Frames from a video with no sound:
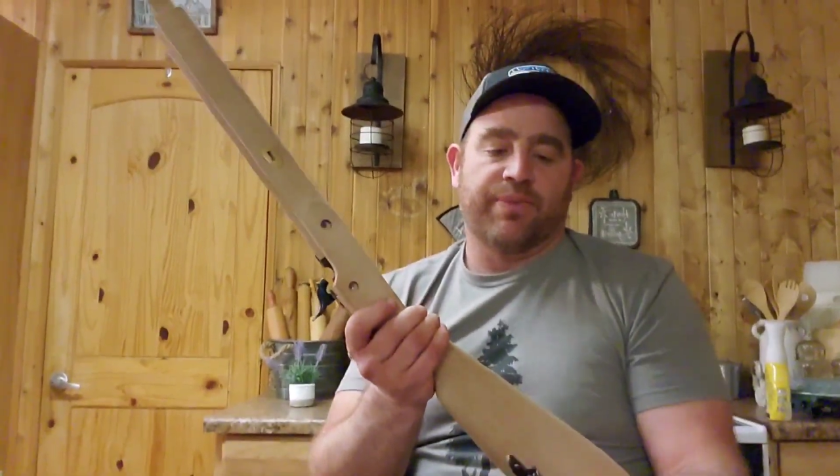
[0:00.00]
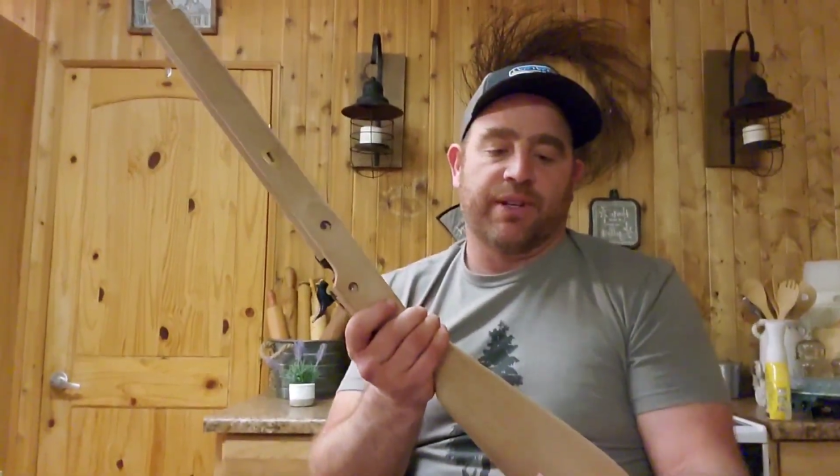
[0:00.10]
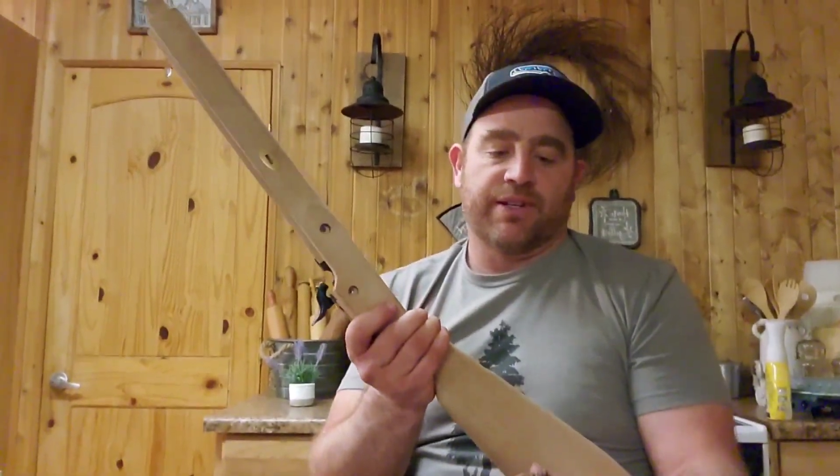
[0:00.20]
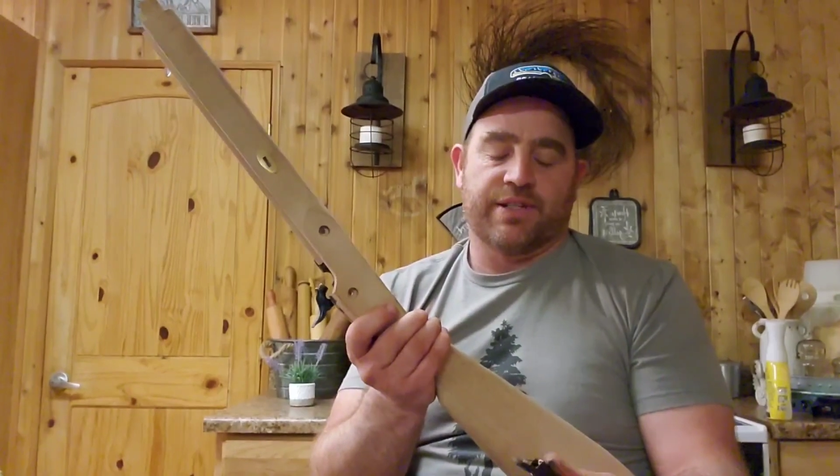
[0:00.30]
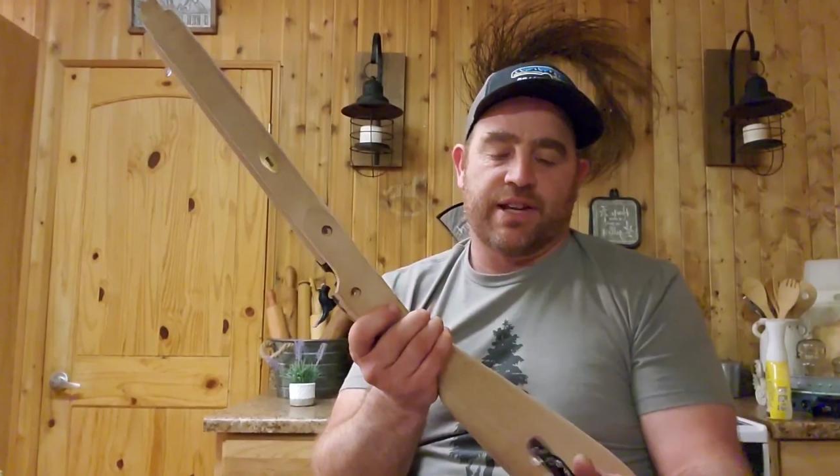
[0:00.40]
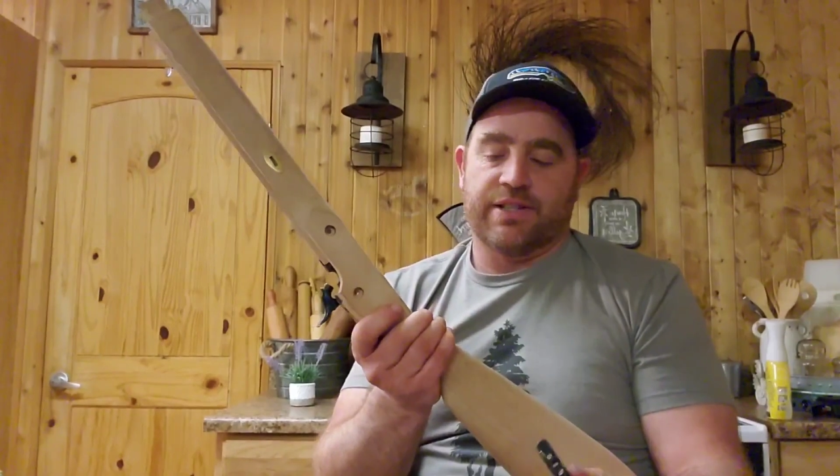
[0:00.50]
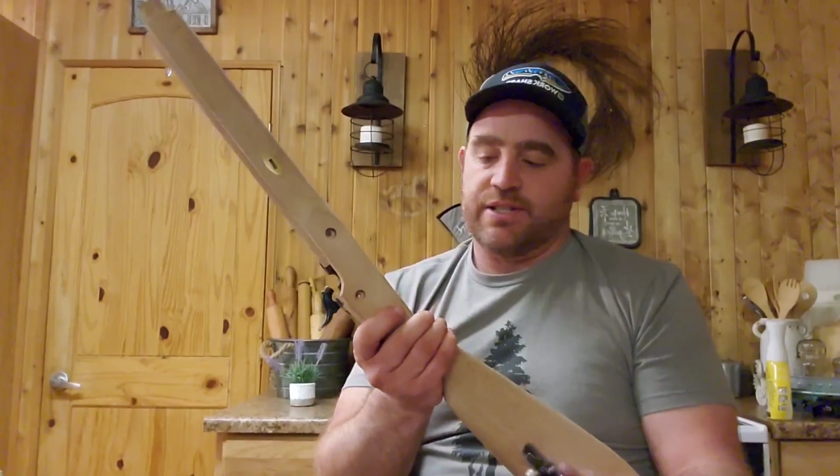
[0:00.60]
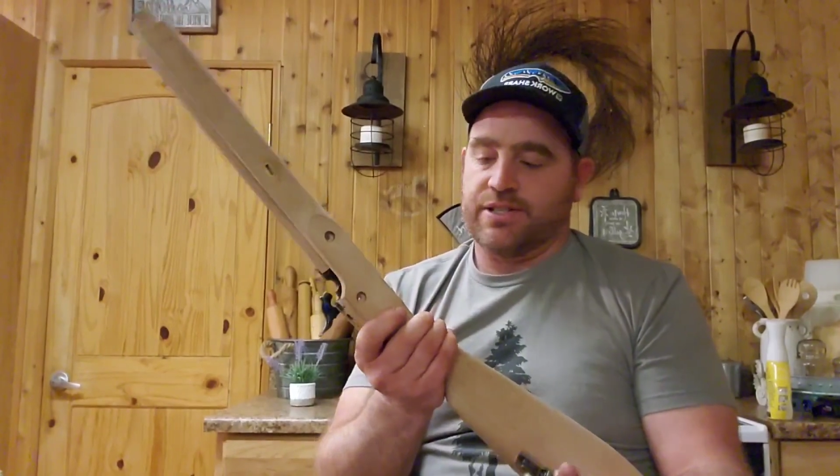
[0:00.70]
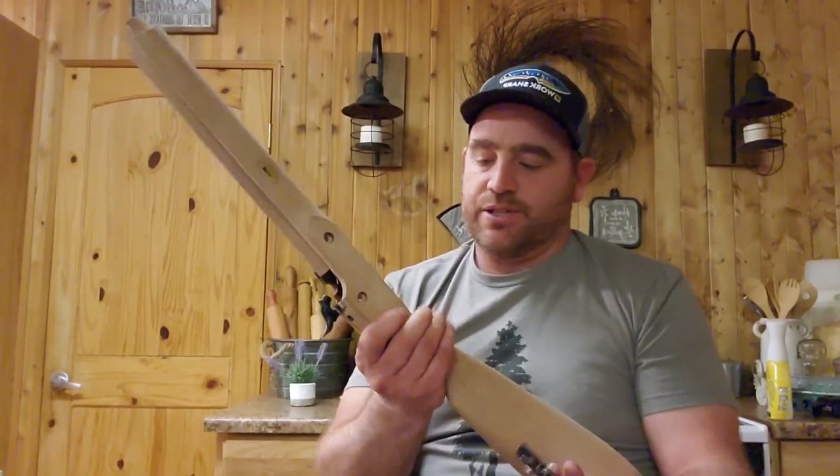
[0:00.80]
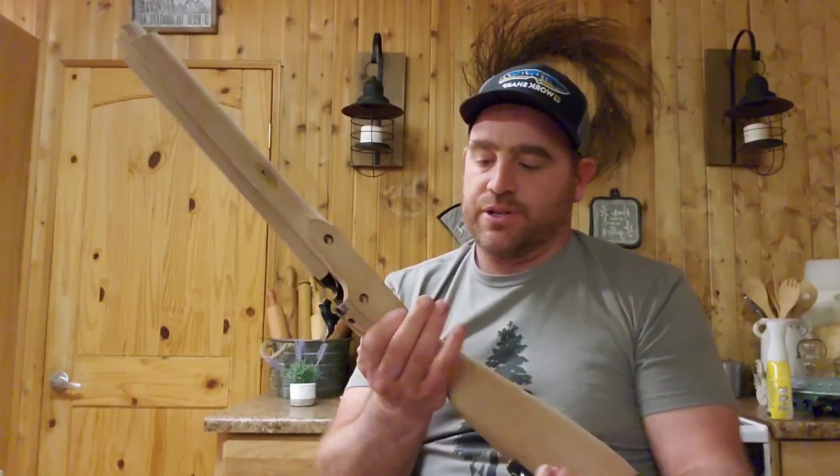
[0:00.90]
it says,
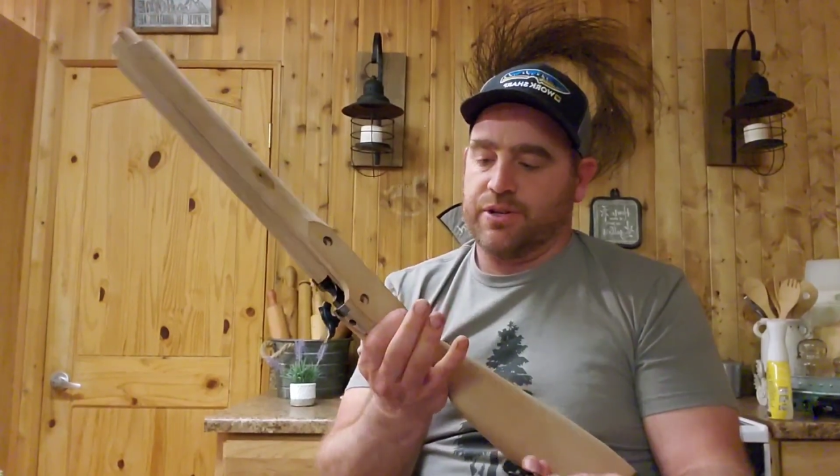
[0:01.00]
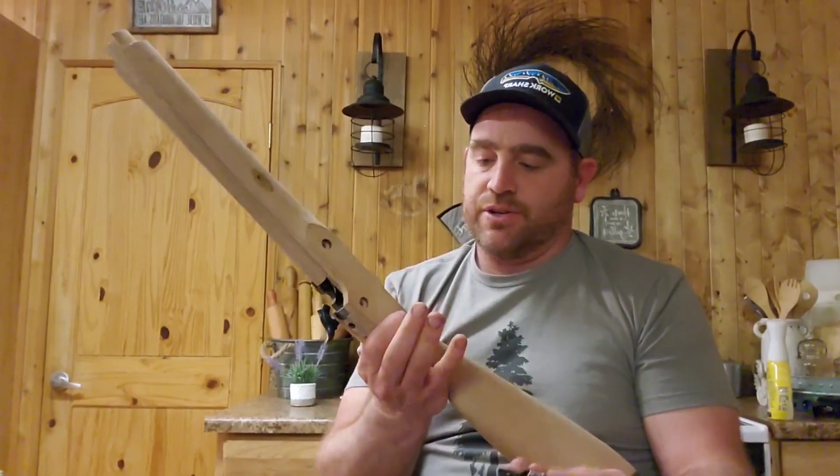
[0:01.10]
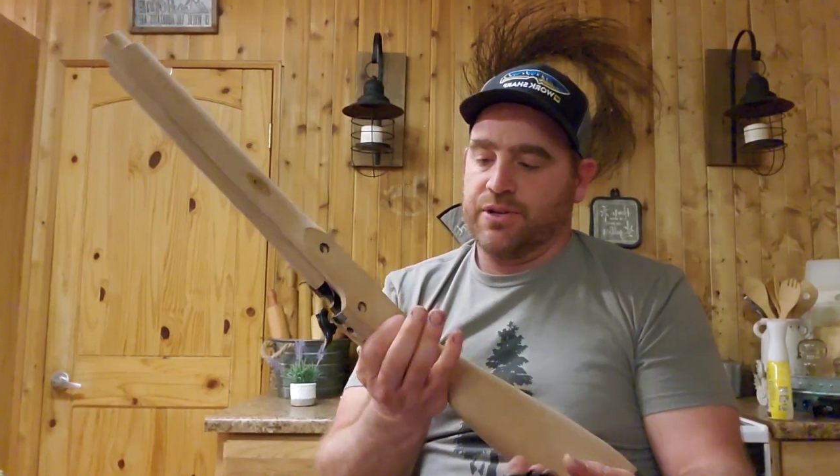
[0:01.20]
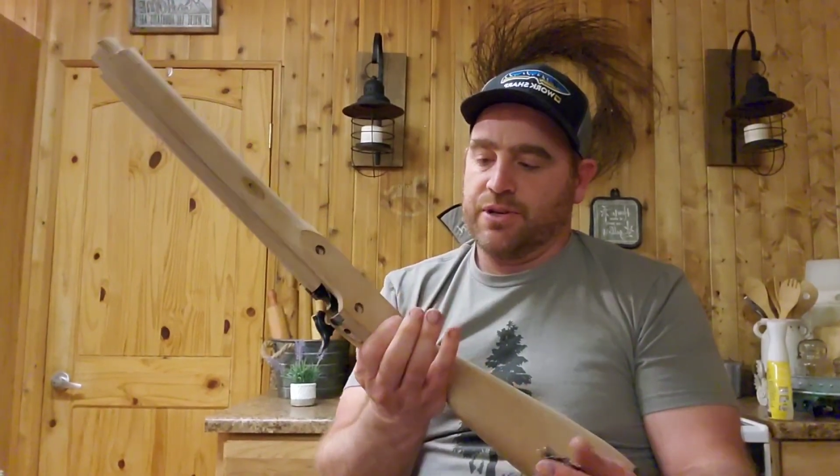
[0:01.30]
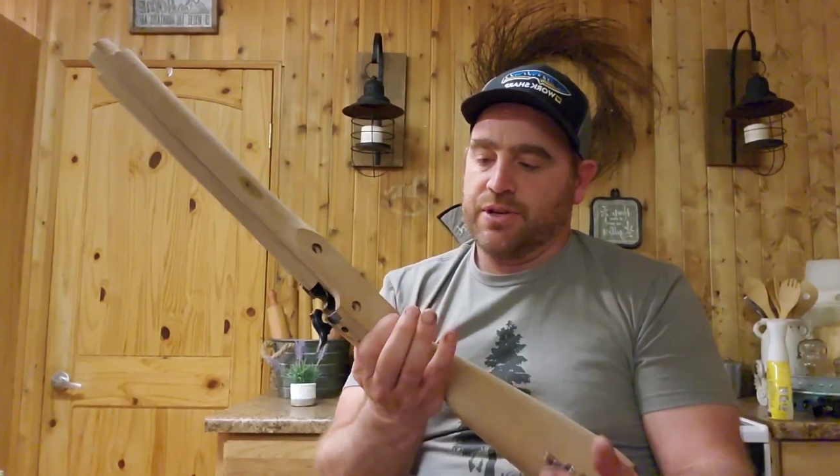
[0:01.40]
is to